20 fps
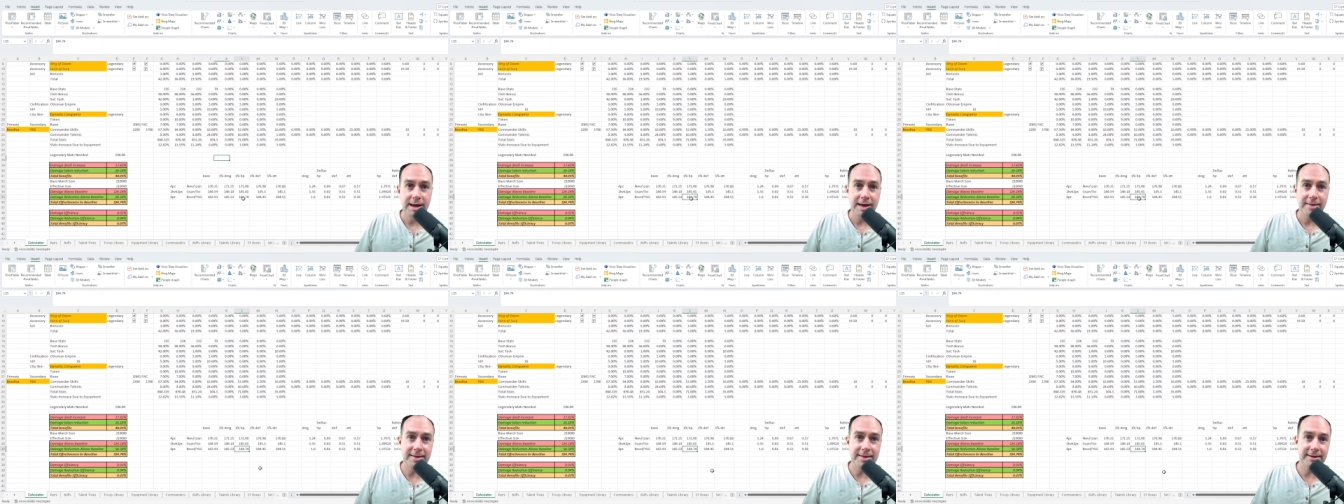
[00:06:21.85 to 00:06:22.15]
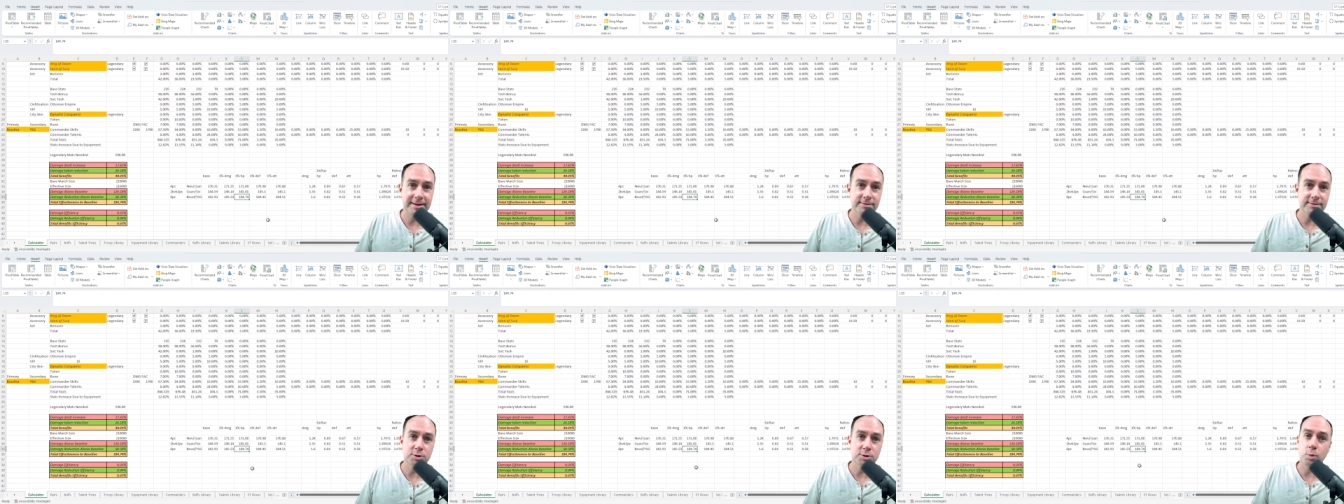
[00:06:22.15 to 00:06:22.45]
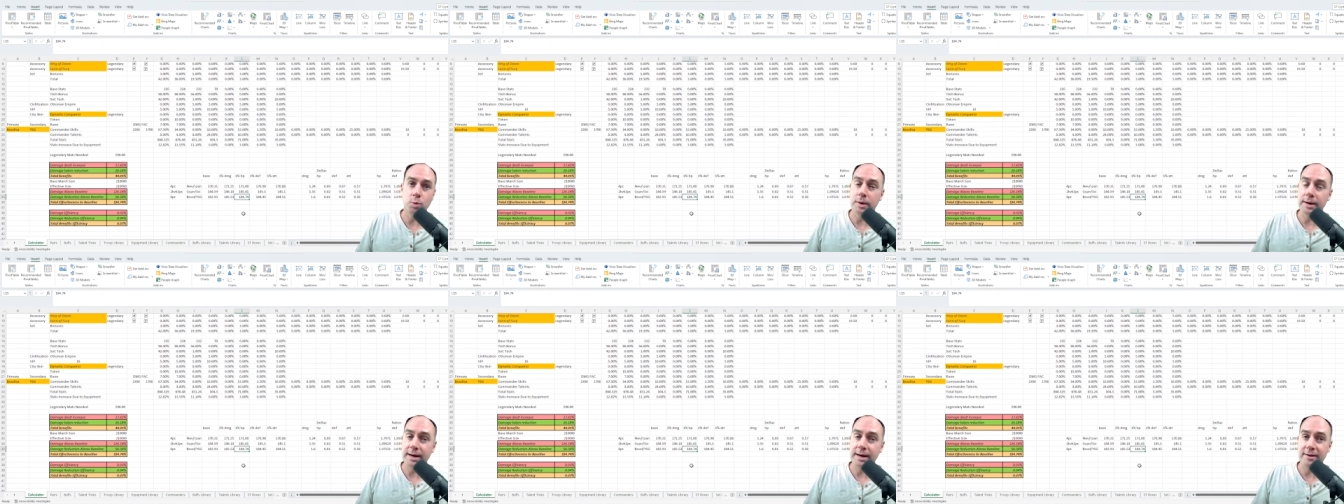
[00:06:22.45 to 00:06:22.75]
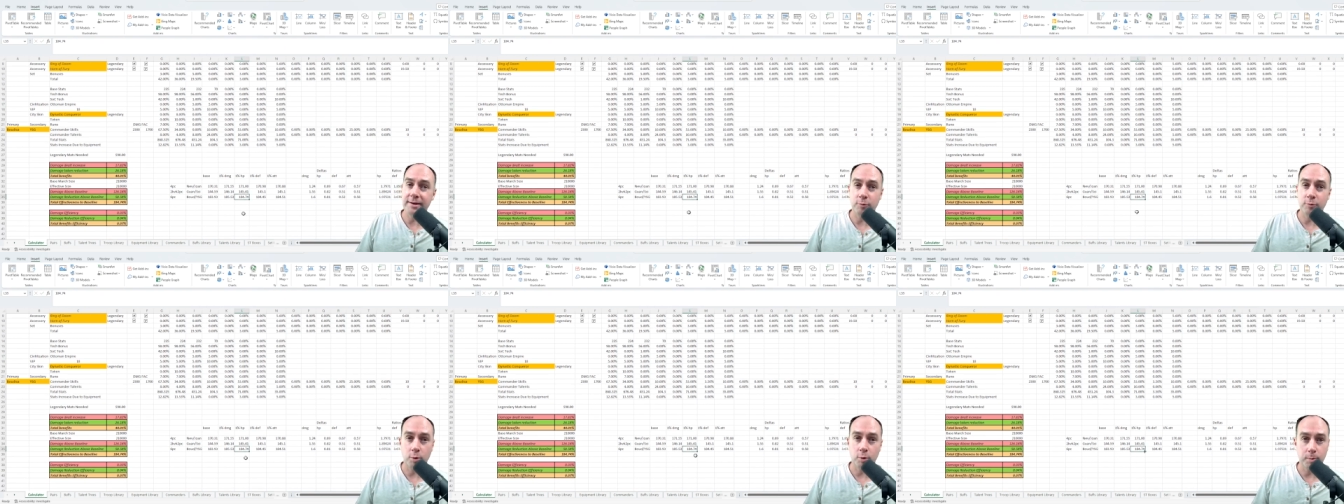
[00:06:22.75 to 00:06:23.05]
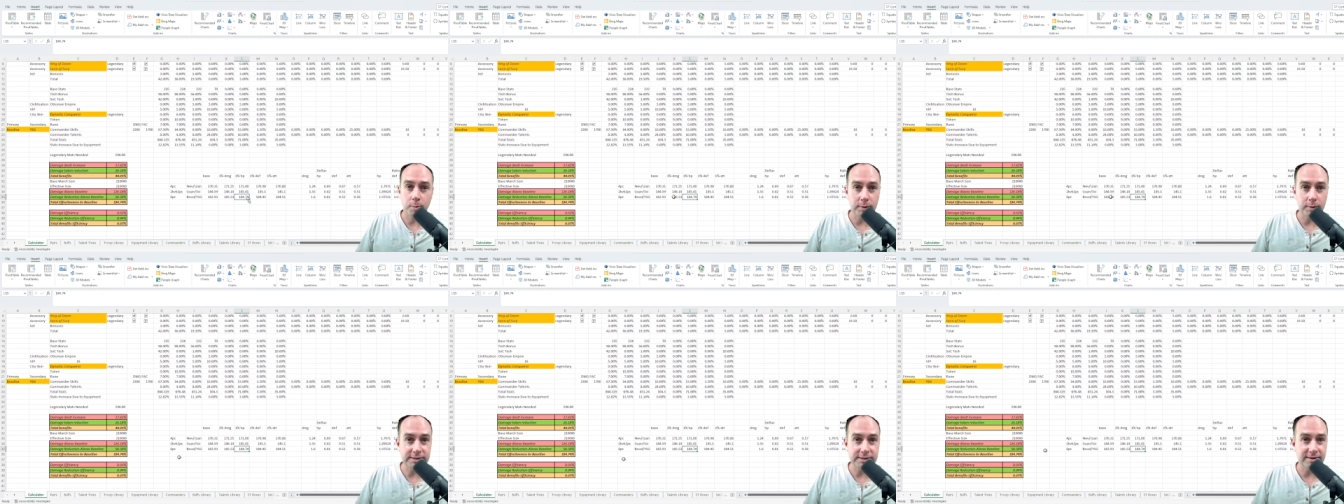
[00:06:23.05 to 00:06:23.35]
and that gives us
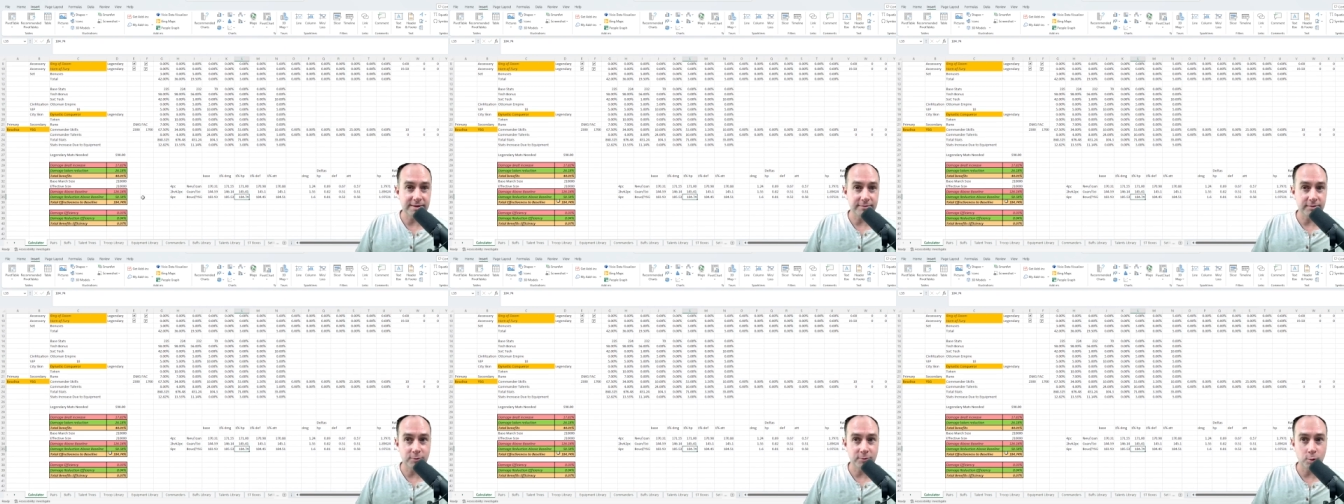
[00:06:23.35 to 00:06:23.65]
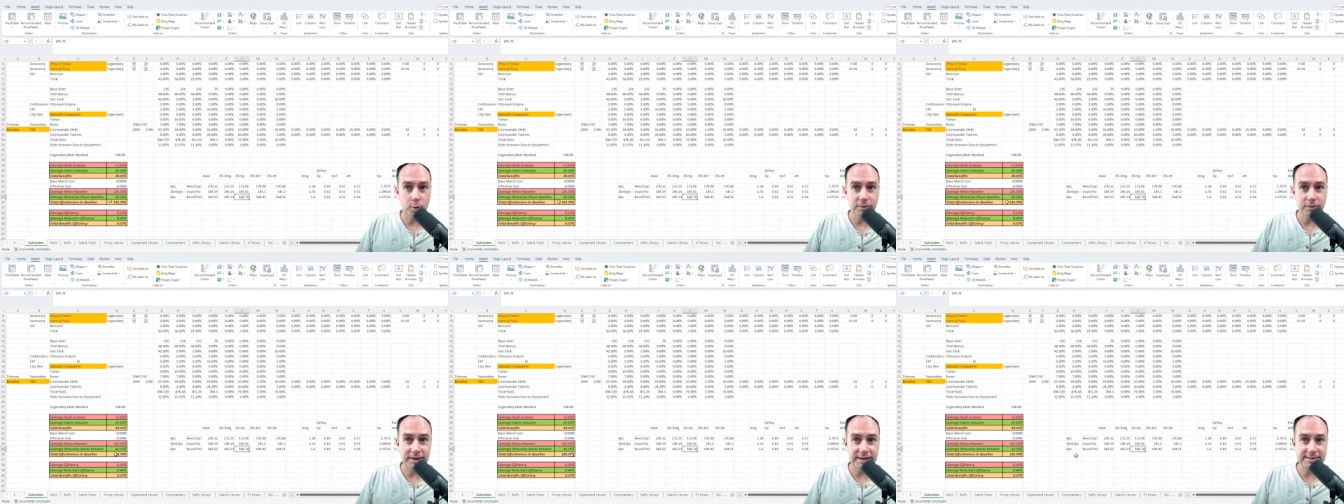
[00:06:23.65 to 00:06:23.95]
184.74.